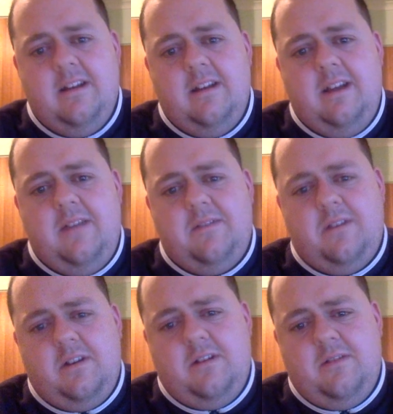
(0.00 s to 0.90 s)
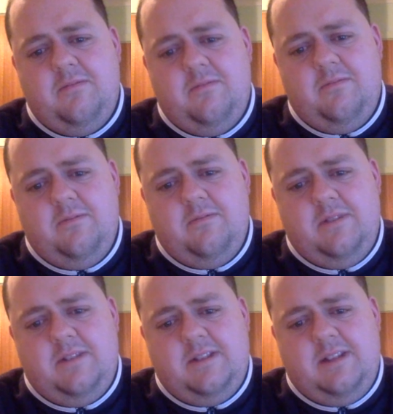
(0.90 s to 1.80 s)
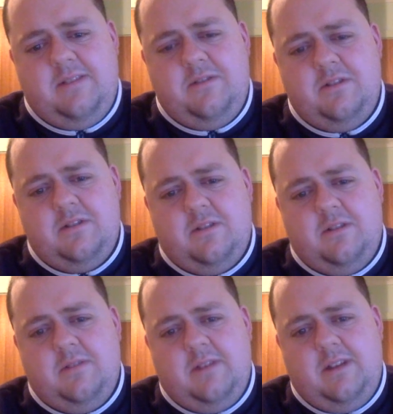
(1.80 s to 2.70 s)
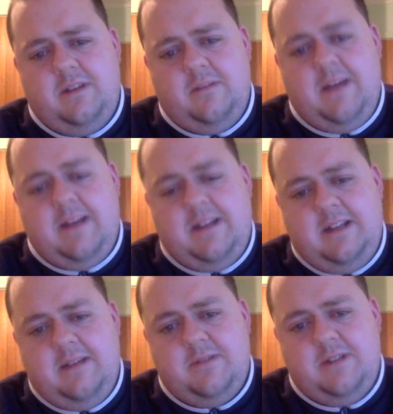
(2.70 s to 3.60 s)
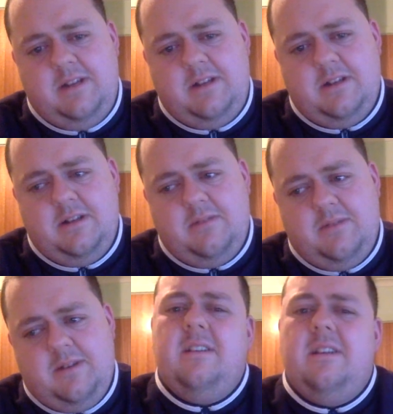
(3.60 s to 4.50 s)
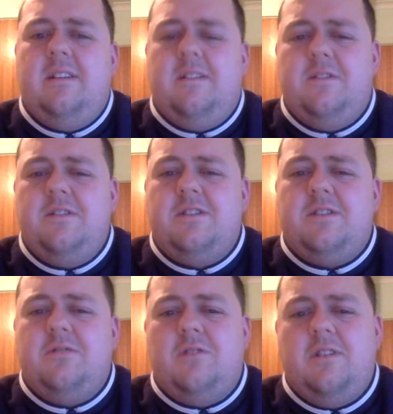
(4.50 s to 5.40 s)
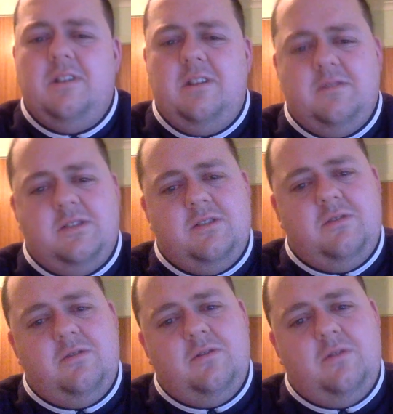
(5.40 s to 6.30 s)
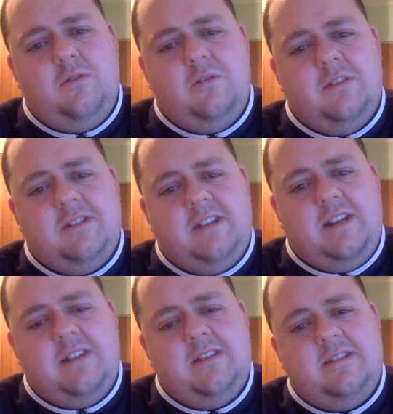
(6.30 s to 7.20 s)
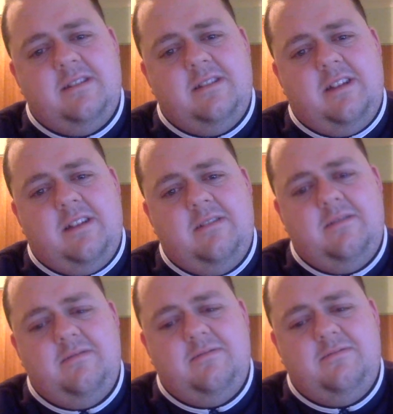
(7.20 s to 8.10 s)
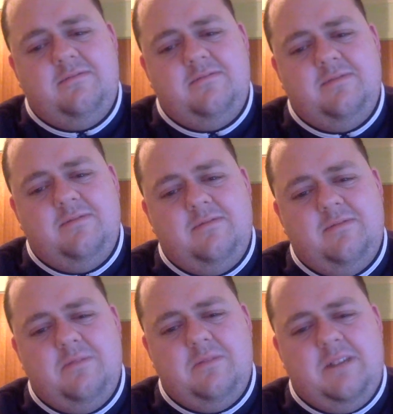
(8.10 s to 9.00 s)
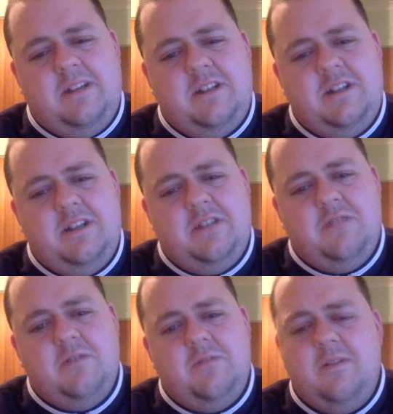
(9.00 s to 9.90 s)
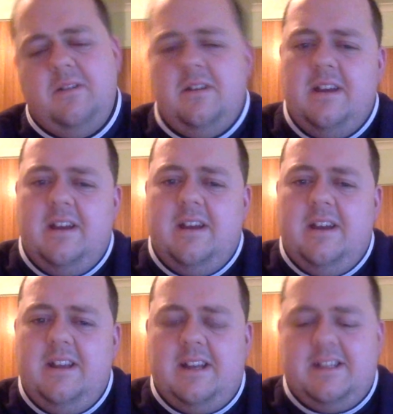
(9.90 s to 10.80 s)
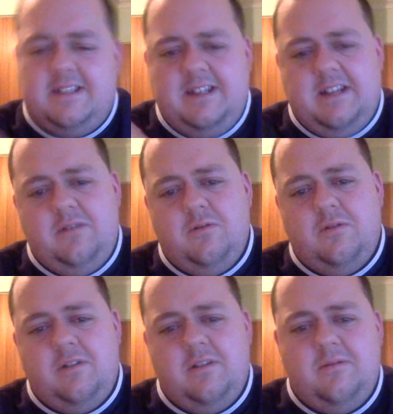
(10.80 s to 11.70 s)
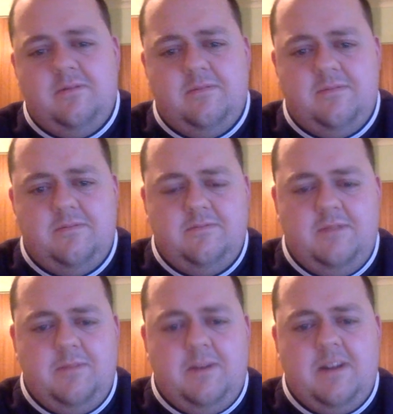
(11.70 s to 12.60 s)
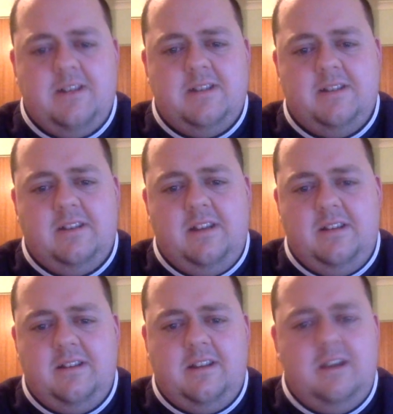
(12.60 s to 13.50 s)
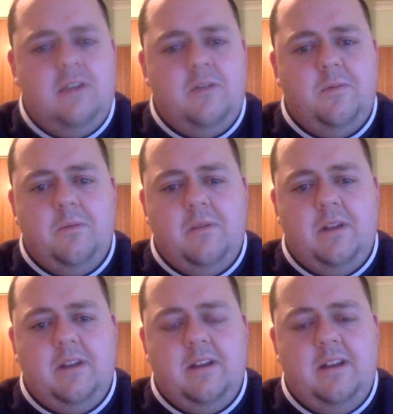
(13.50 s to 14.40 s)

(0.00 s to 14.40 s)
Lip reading: even though it's our first time playing them at the MCG. But in the first quarter, it was all the Suns. Like, we played a shit quarter. But in that second quarter, we basically killed them. And